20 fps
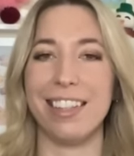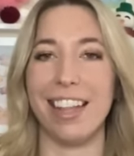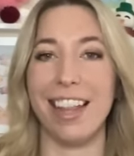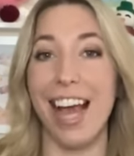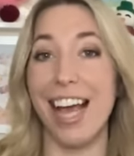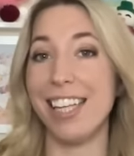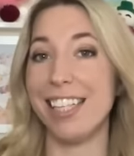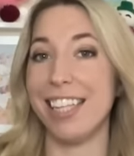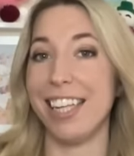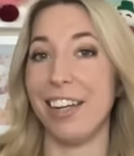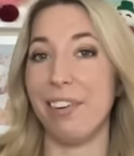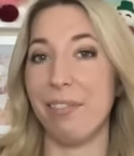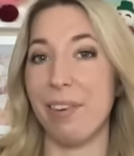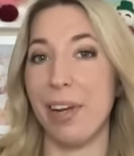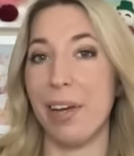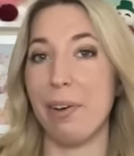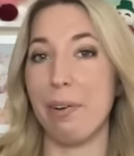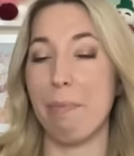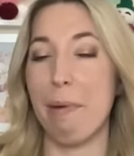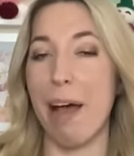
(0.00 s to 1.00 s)
the last
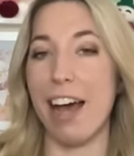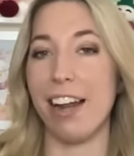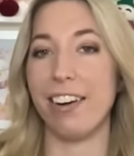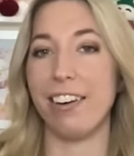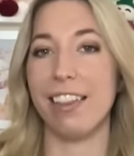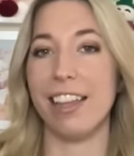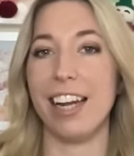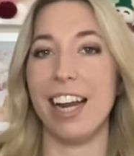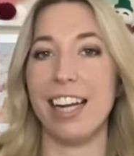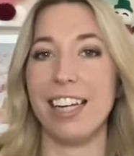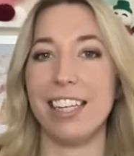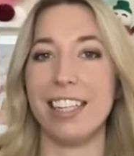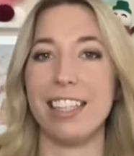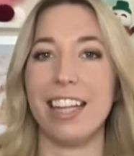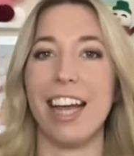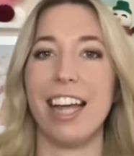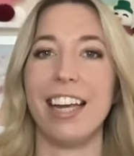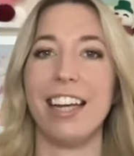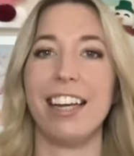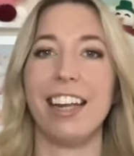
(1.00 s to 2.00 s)
Sanrio pattern that I
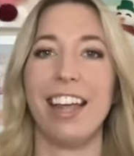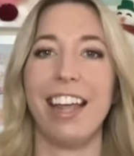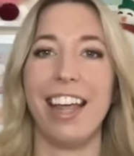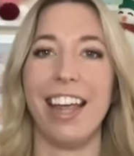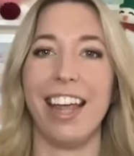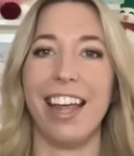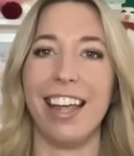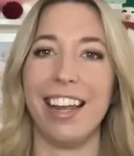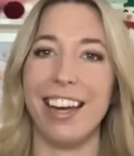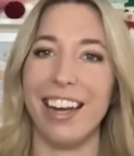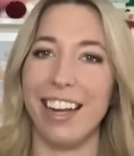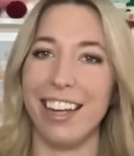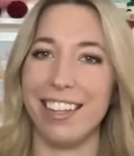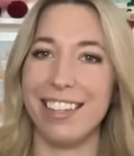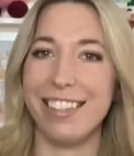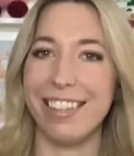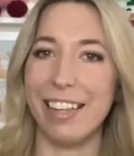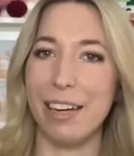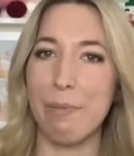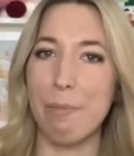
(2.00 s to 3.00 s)
designed in
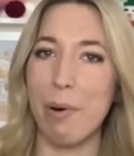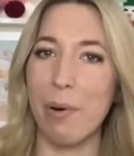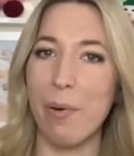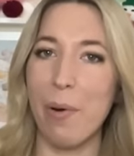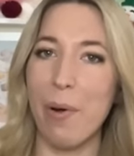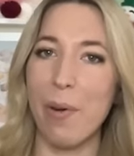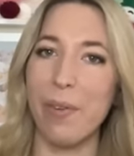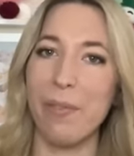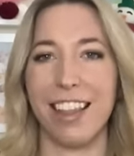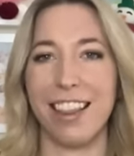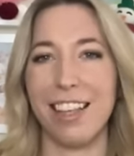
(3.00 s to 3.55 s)
its Cinnamoroll.